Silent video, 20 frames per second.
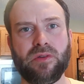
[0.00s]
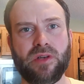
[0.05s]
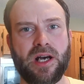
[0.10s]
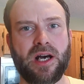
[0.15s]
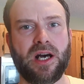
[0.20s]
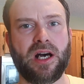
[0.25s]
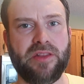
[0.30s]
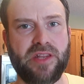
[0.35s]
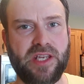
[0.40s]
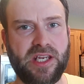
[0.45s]

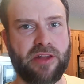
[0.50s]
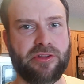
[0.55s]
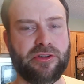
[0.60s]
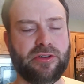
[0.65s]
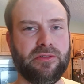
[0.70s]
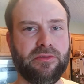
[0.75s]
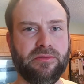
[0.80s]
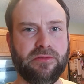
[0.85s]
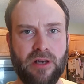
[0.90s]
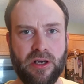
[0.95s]

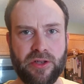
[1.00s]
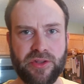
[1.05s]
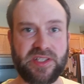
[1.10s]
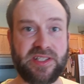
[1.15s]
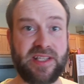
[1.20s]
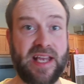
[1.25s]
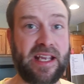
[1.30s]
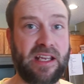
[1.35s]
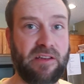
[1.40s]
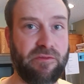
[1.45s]
on the
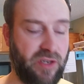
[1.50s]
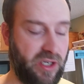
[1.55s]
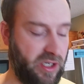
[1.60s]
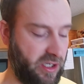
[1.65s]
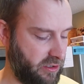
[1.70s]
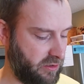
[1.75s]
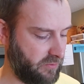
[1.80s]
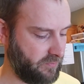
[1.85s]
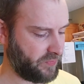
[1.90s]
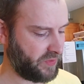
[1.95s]
second
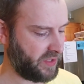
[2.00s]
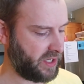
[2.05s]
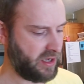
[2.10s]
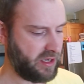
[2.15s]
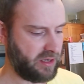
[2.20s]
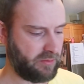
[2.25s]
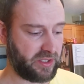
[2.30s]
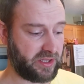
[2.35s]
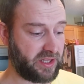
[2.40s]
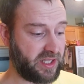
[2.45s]
video.
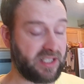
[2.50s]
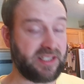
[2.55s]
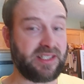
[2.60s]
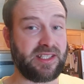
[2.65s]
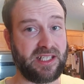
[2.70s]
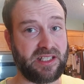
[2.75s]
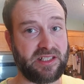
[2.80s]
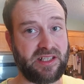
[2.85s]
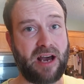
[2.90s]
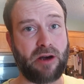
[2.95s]
But
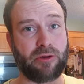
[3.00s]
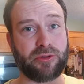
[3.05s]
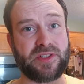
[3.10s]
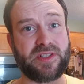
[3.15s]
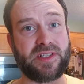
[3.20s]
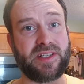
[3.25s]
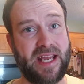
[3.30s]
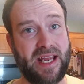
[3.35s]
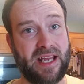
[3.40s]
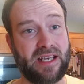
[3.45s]
this is
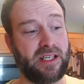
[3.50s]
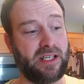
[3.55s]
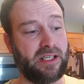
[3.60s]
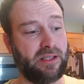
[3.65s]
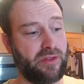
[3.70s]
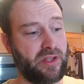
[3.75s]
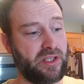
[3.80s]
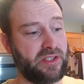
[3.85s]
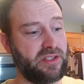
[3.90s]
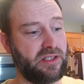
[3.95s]

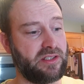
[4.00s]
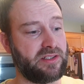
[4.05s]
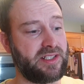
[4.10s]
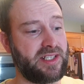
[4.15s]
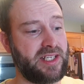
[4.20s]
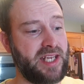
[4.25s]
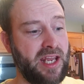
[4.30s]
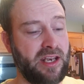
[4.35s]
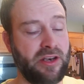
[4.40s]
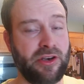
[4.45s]
outstanding. This is
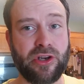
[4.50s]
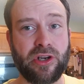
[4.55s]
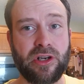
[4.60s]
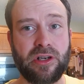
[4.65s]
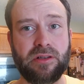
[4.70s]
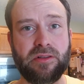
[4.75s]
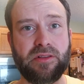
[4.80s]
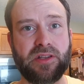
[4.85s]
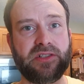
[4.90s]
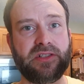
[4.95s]

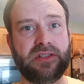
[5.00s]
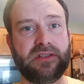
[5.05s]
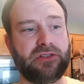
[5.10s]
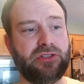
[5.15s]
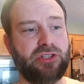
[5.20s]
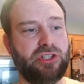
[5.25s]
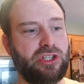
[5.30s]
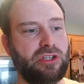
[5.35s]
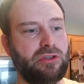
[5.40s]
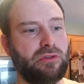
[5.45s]
tender. This is
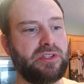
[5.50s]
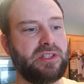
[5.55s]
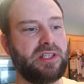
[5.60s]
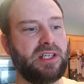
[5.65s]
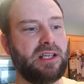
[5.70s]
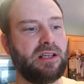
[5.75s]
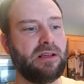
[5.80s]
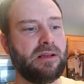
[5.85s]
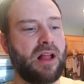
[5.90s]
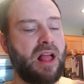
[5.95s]

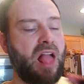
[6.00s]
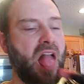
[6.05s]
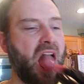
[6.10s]
juicy.